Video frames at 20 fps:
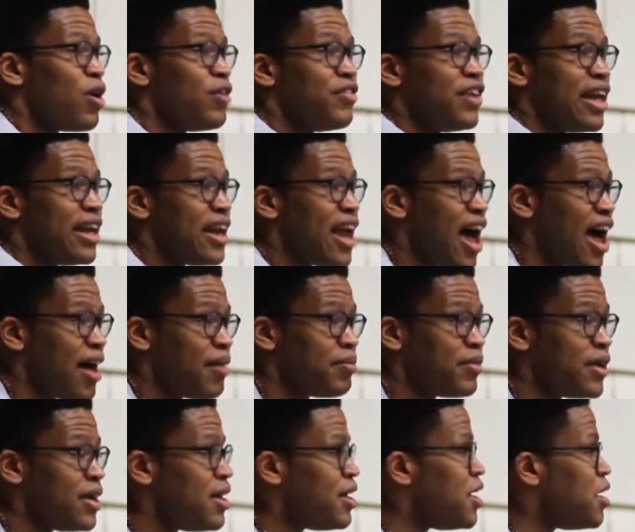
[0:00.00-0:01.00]
in
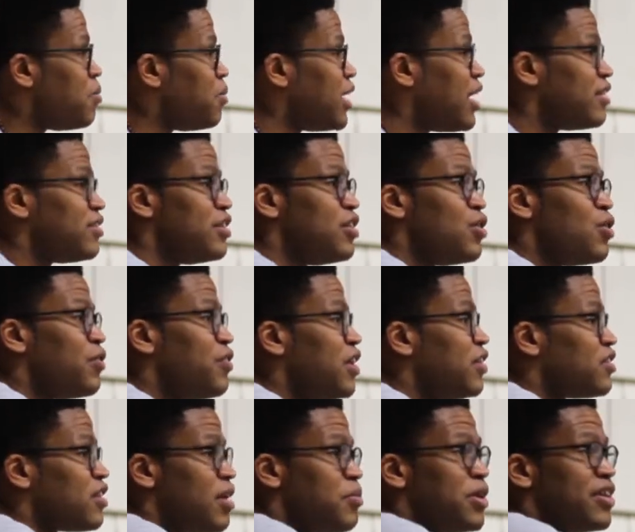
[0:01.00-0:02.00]
Vietnam, because he knew if
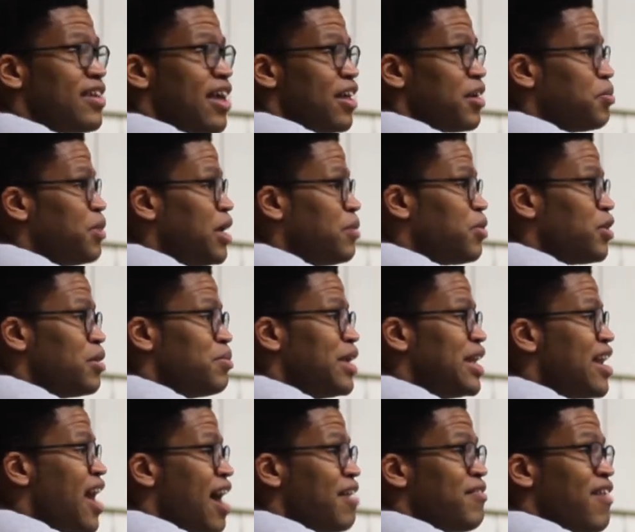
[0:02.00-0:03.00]
he's going to be telling people to be
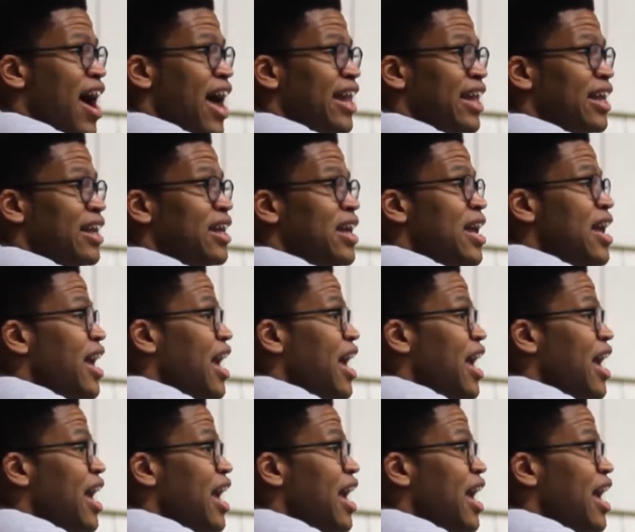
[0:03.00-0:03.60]
nonviolent